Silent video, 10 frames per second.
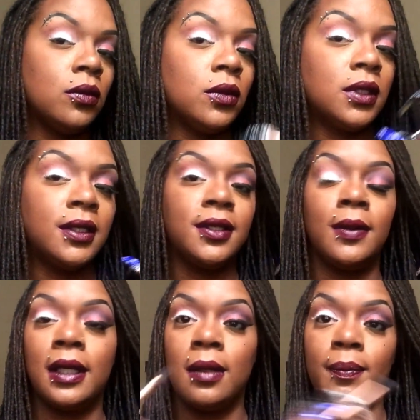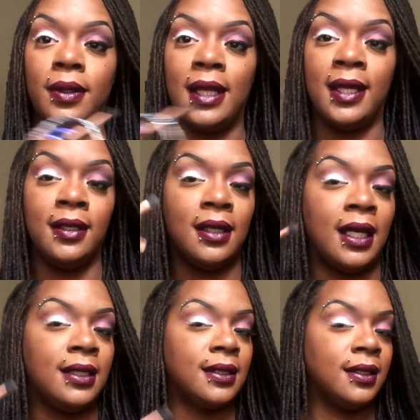just so it could blend
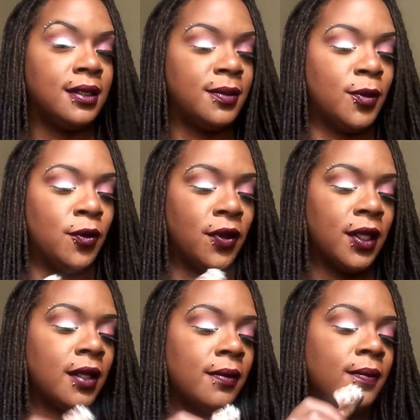nice and smoothly.